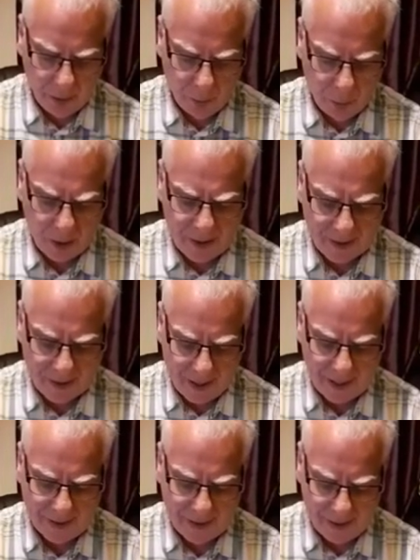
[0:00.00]
What is
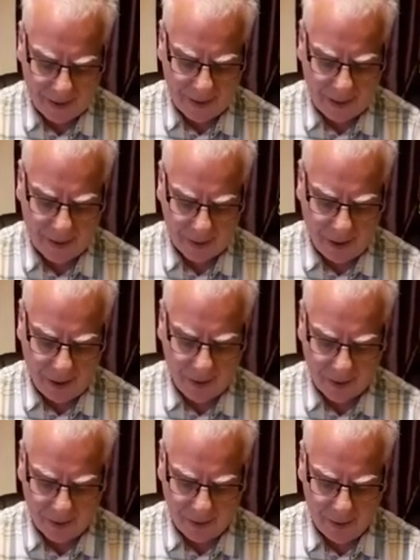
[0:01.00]
this that he says to us?